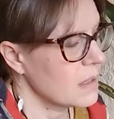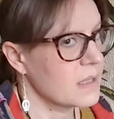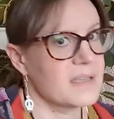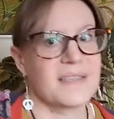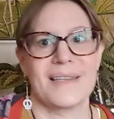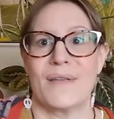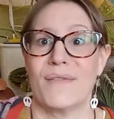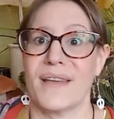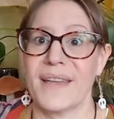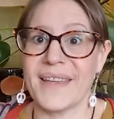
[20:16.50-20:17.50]
I'll see
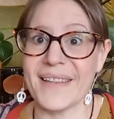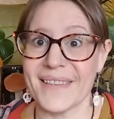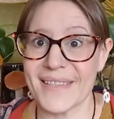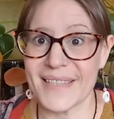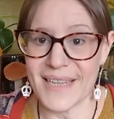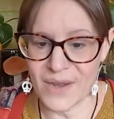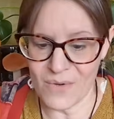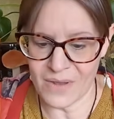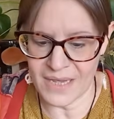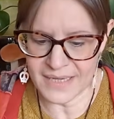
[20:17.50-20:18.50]
if I can see
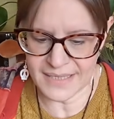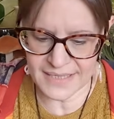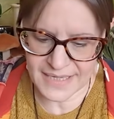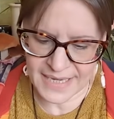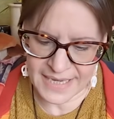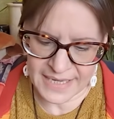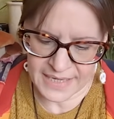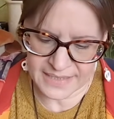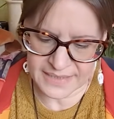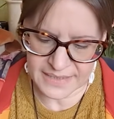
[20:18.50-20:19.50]
what that
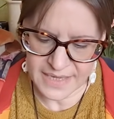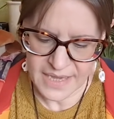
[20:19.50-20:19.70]
says.